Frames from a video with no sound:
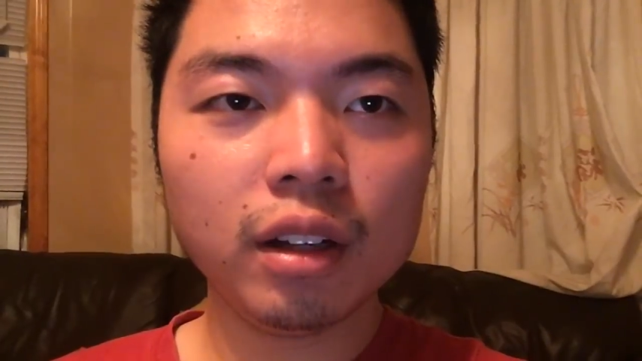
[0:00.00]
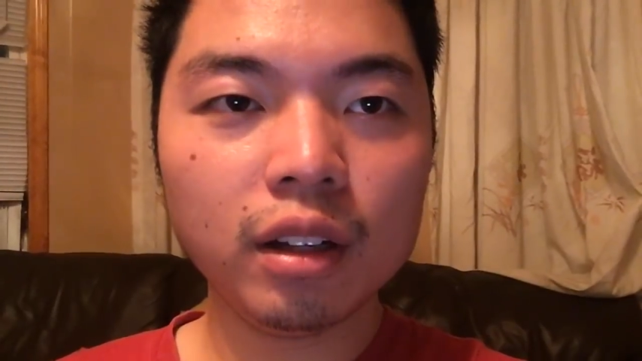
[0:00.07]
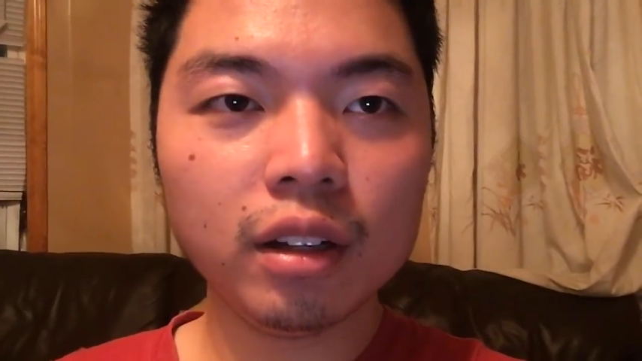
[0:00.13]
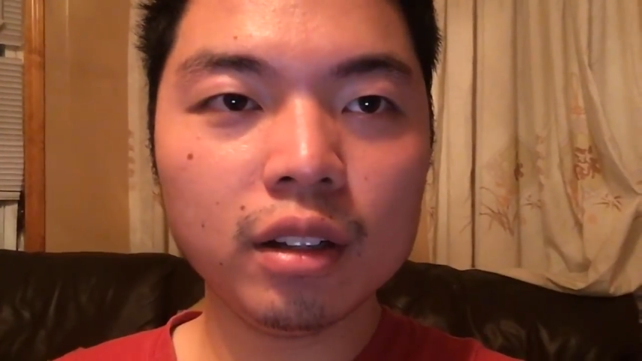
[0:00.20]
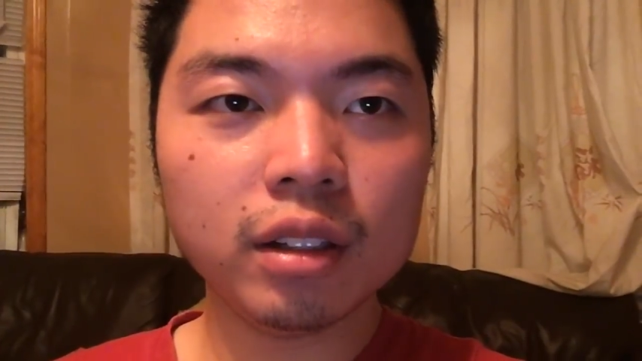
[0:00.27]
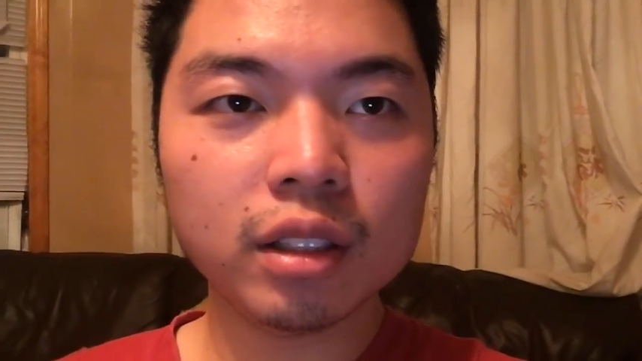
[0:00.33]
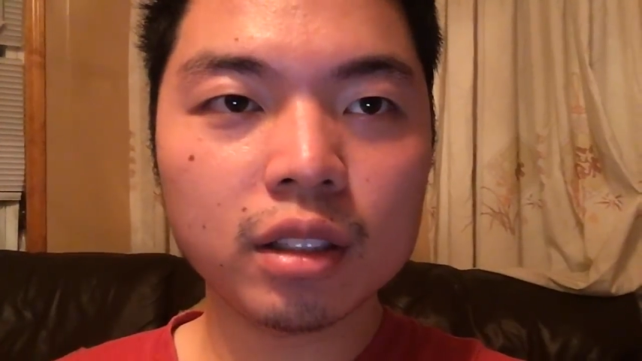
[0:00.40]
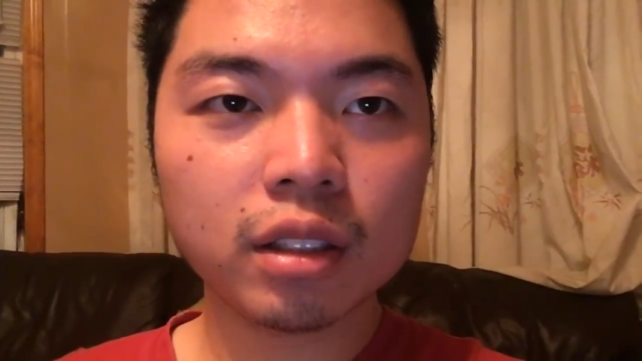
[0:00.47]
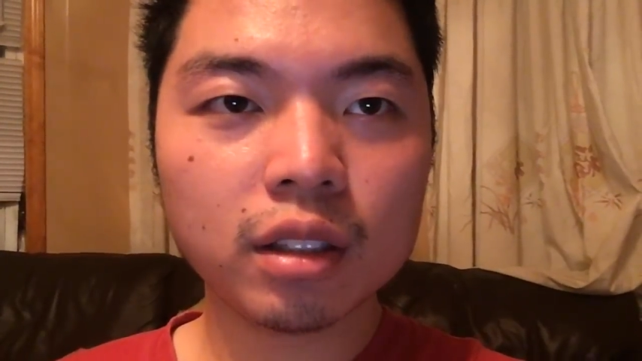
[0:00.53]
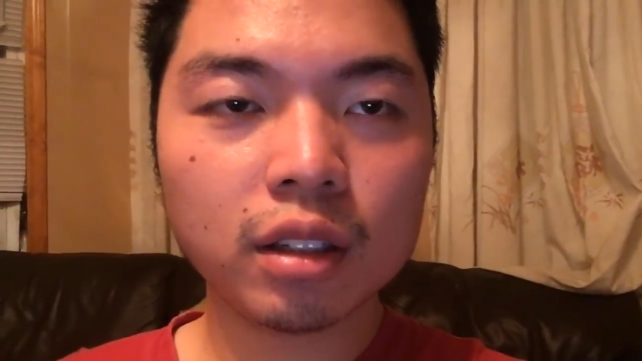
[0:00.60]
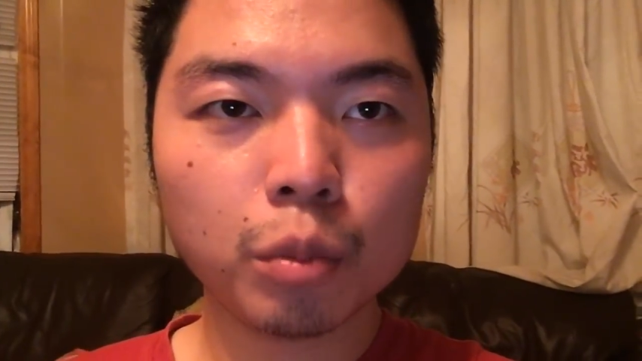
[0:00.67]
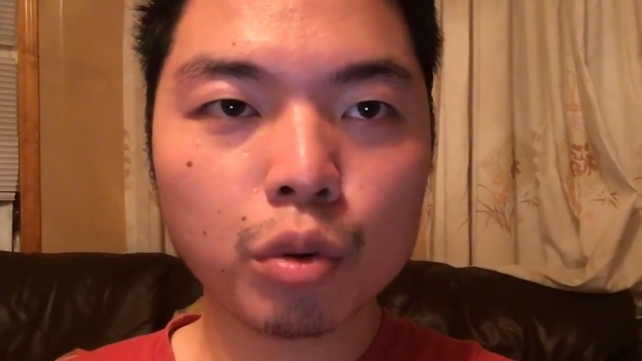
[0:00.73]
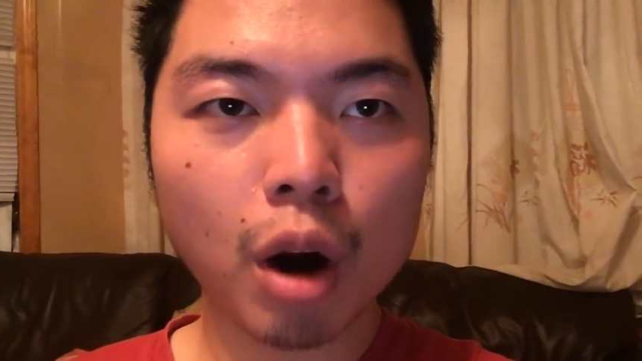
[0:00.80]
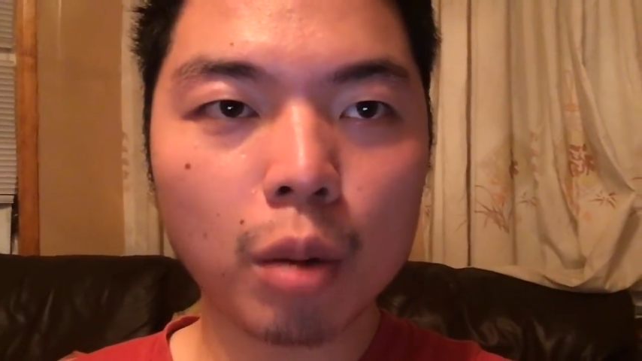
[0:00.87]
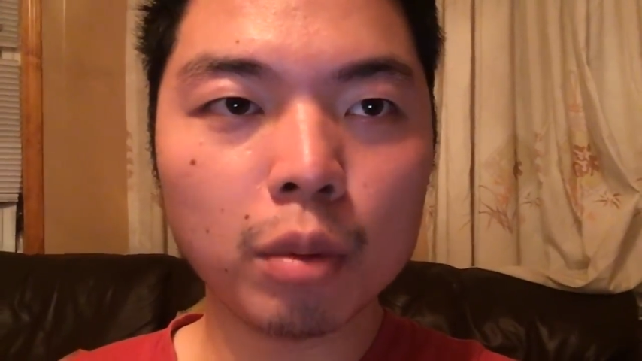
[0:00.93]
is
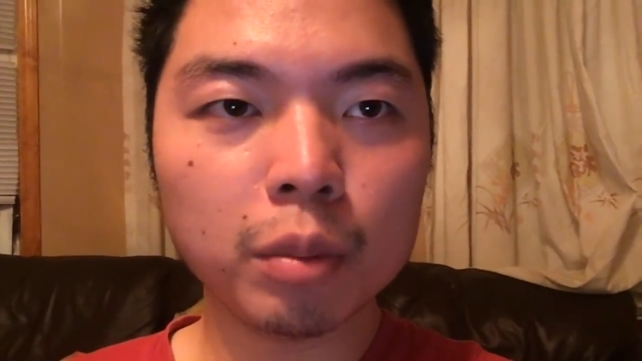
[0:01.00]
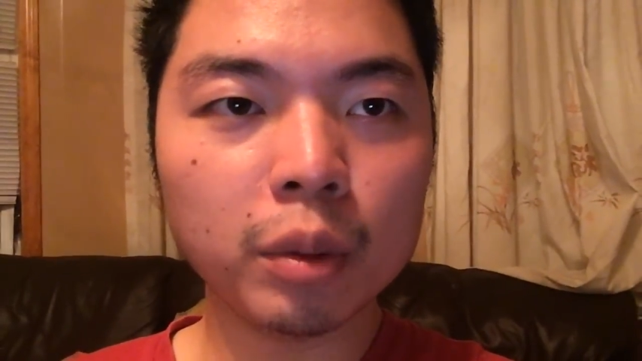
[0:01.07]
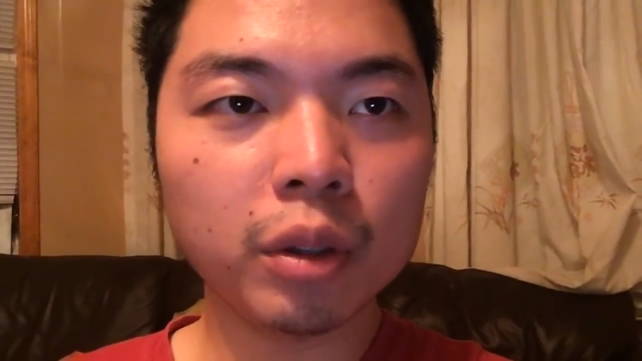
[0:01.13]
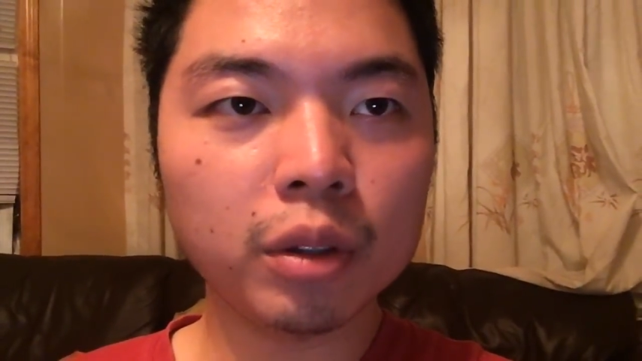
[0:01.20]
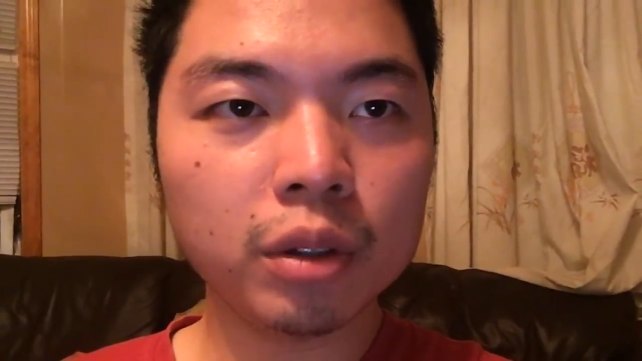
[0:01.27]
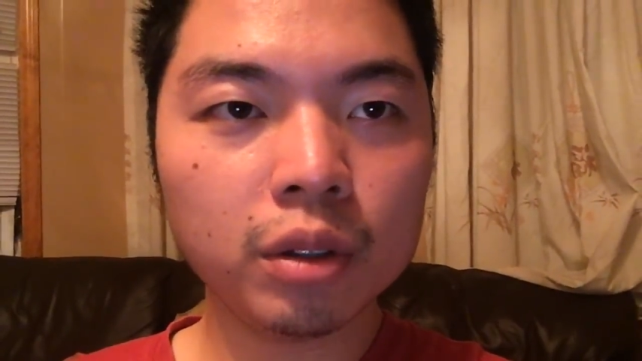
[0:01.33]
probable.